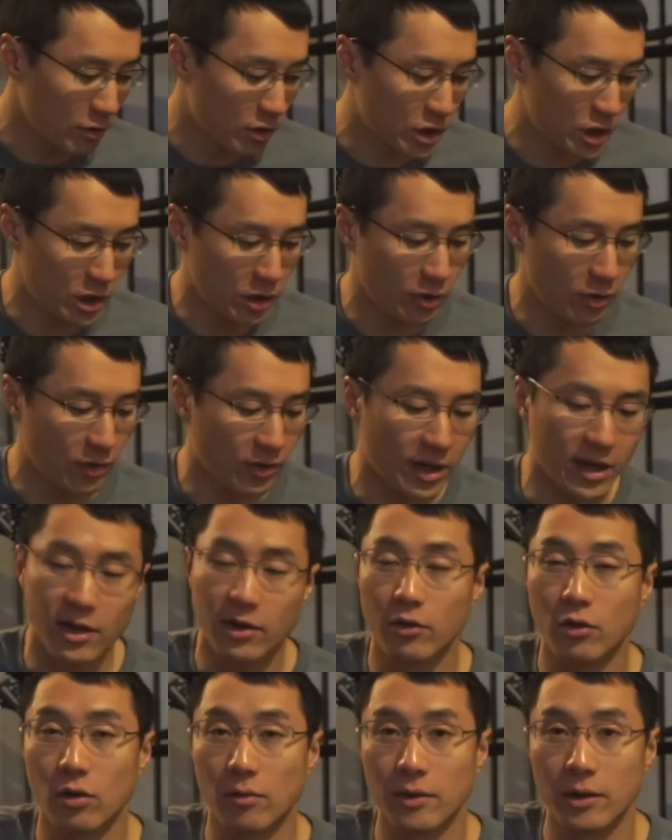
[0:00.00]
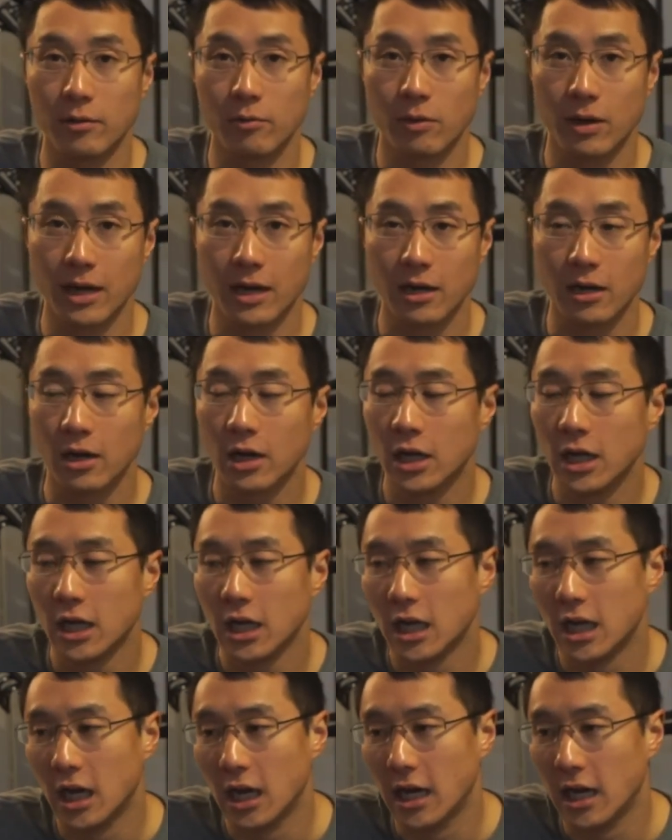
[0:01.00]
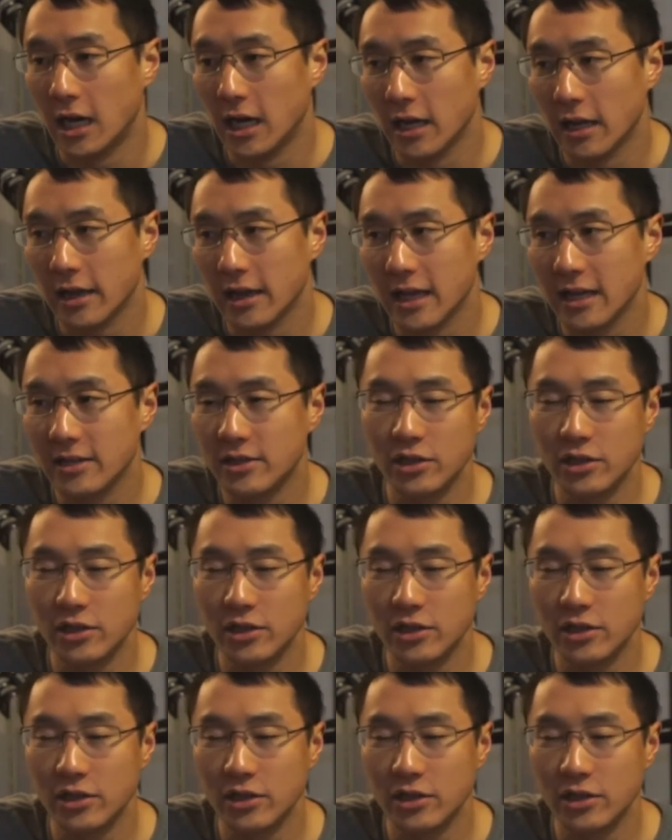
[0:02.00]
shoes that I normally wear, they